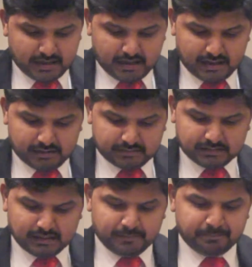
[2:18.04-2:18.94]

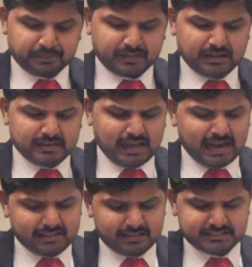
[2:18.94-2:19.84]
And
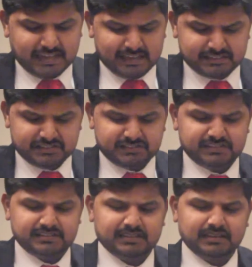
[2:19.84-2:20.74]
another challenge
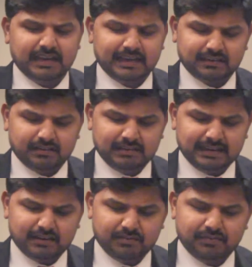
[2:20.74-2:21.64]
is that
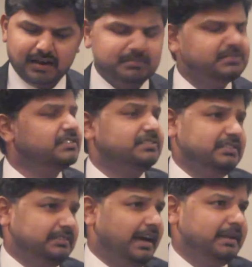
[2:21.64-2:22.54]
lack of
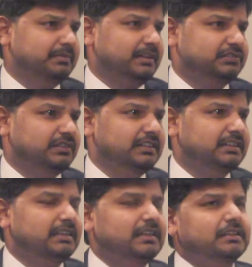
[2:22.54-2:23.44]
pharmacist time actually.
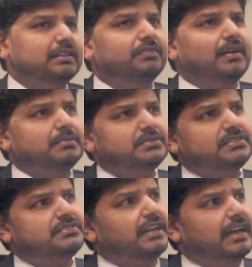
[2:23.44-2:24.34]
The
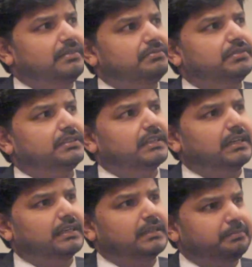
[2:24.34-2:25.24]
pharmacist time with
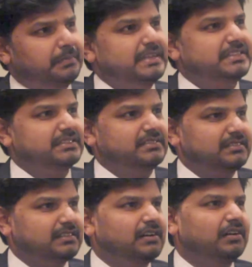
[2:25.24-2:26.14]
the patients
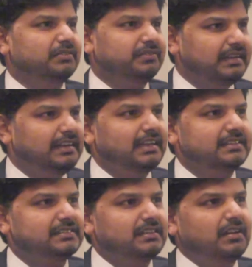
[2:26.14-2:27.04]
are very
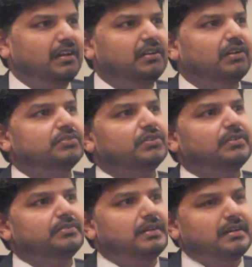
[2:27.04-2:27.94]
less, and
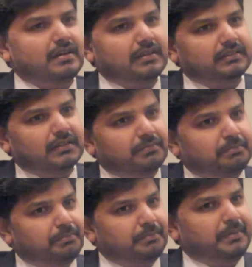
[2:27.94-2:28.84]
also the
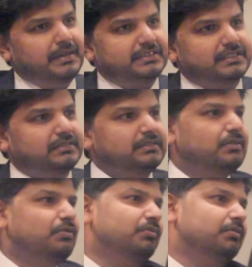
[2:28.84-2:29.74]
patient